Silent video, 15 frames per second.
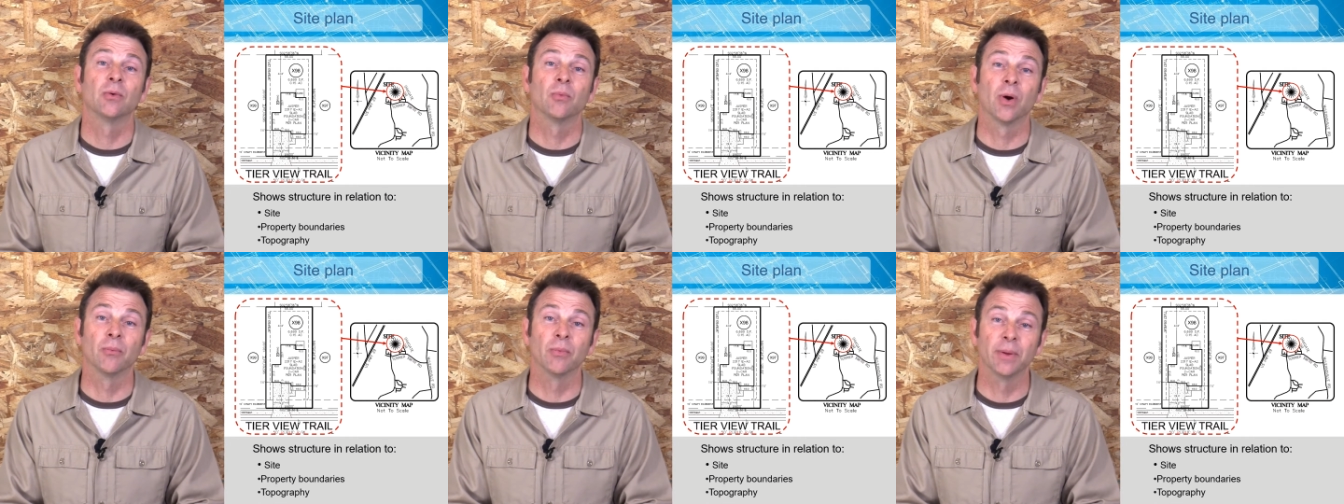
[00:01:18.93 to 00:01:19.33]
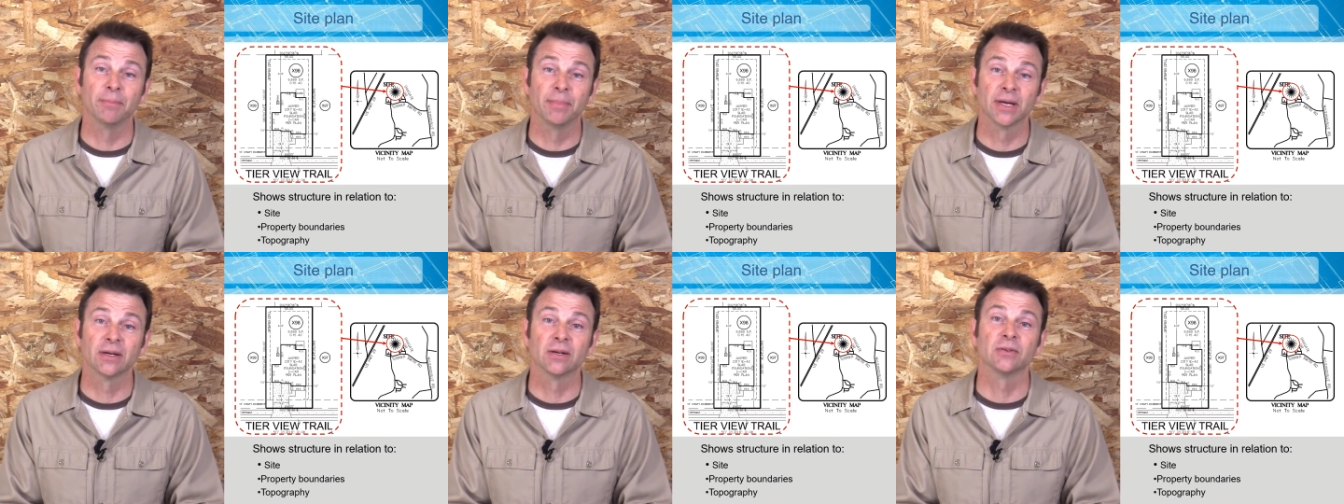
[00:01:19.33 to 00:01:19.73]
when we
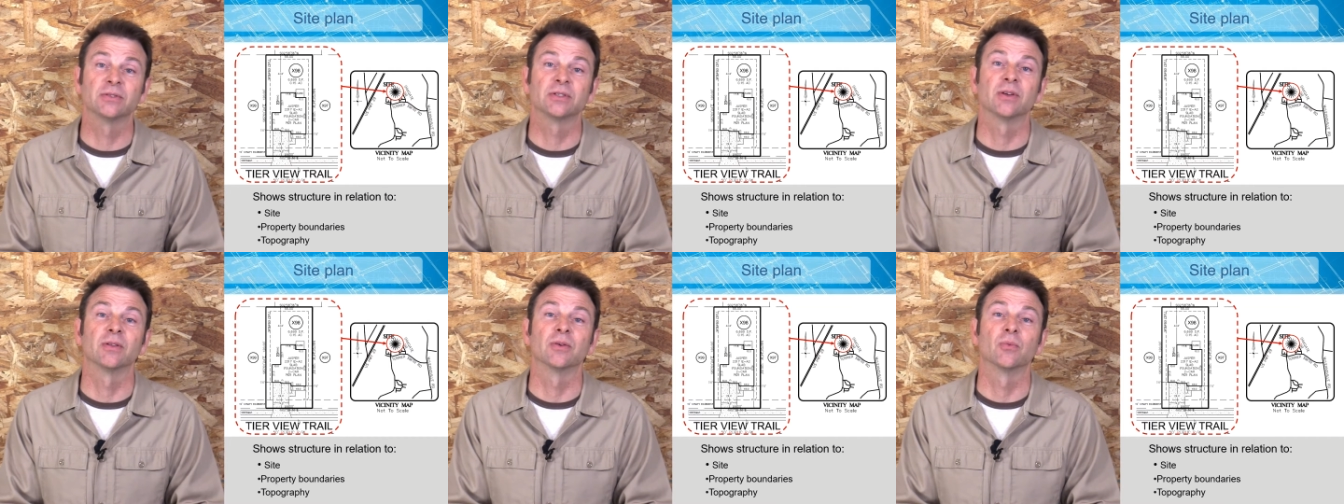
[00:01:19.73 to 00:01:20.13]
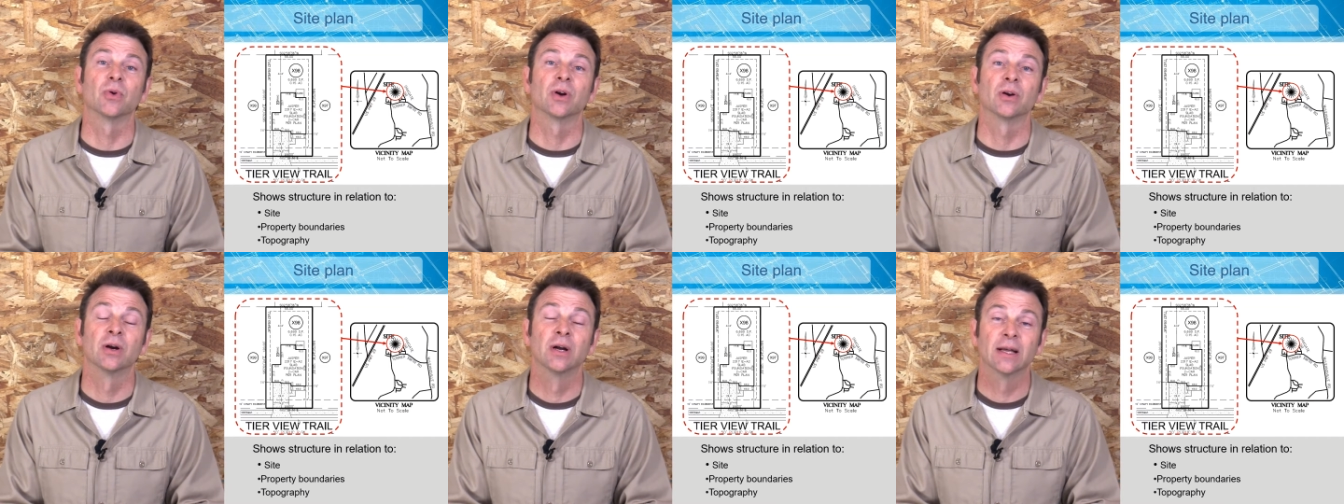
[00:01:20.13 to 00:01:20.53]
build so that
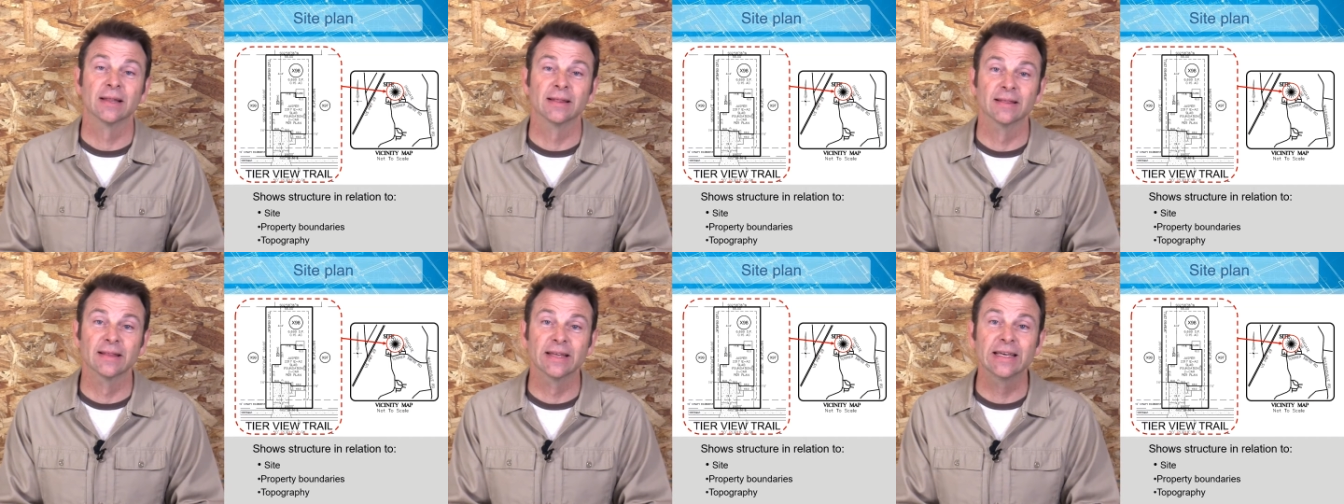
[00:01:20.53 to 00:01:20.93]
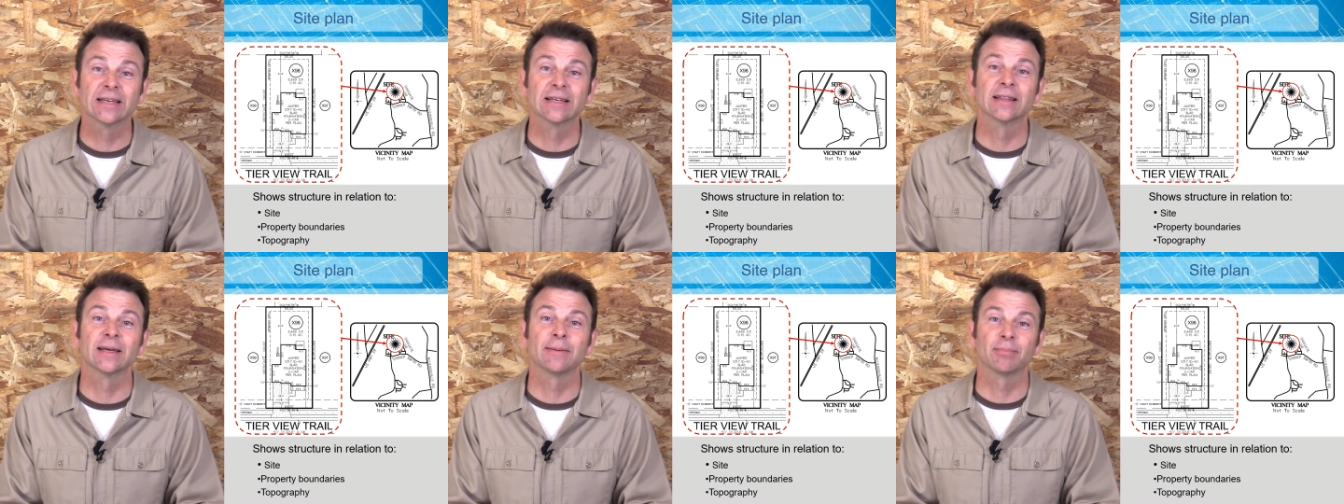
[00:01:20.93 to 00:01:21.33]
we're
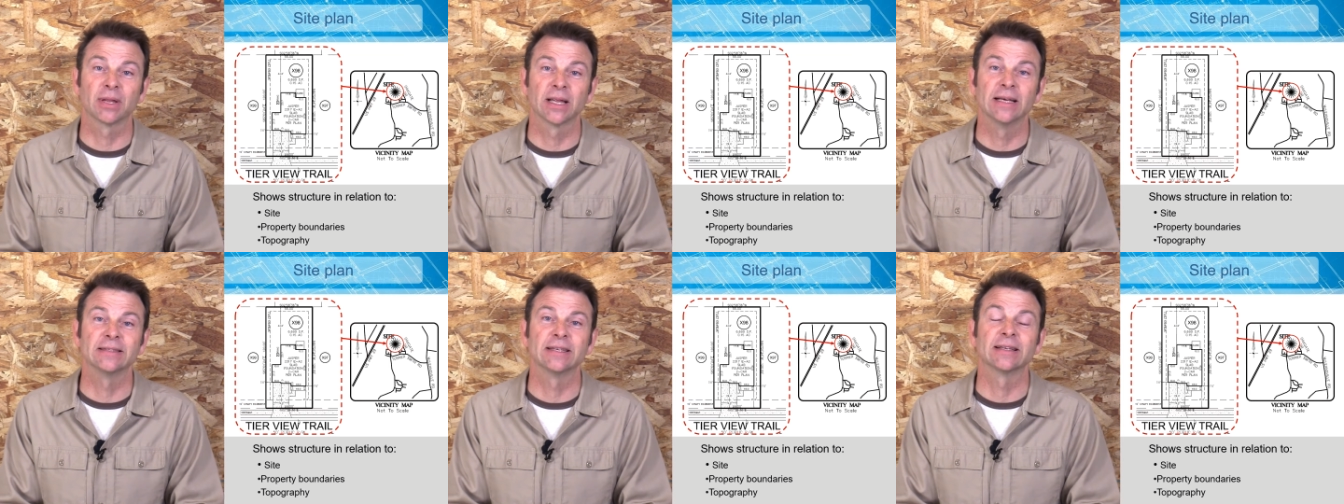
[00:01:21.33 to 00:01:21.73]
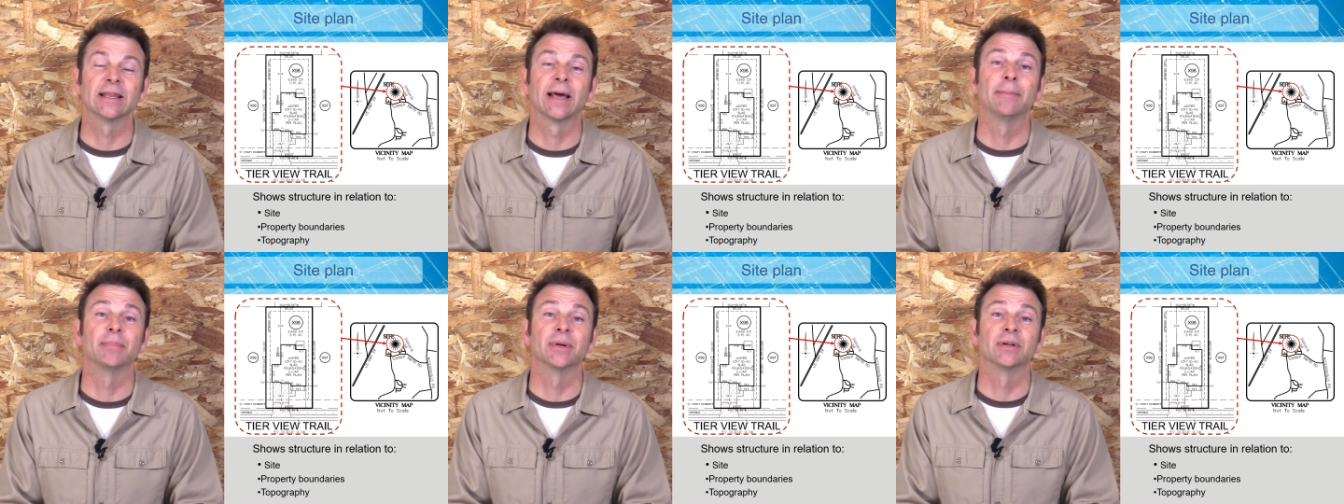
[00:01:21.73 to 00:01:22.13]
legally placing
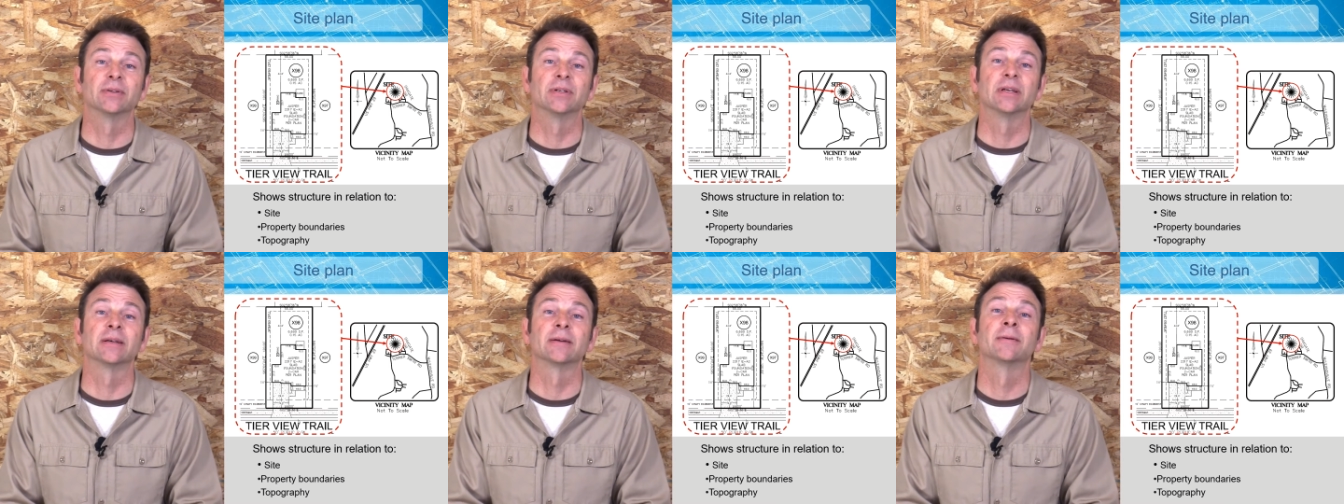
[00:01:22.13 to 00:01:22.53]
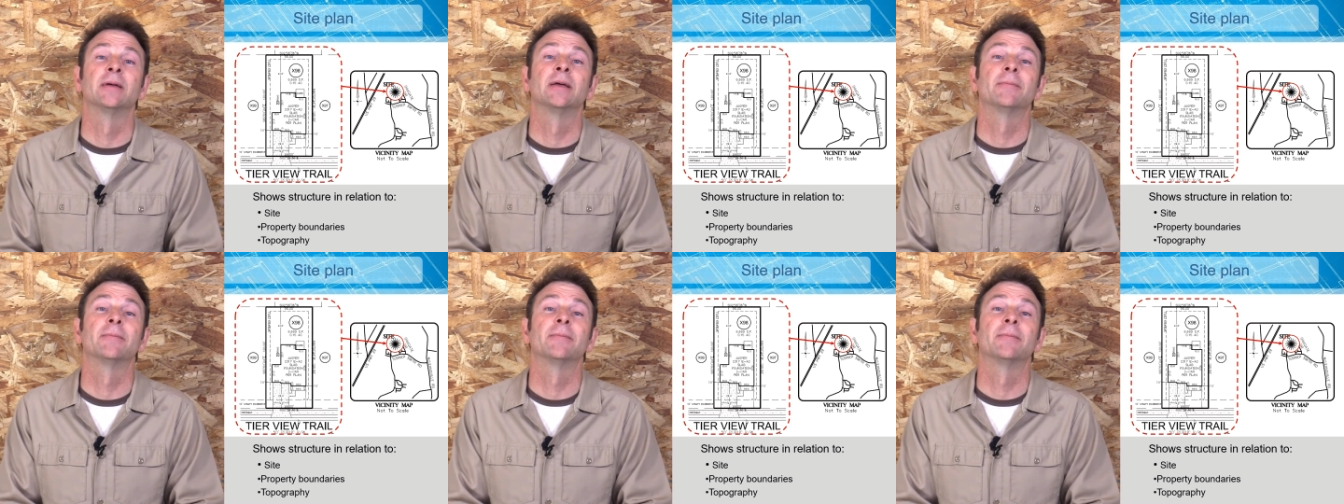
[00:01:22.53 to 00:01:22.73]
that building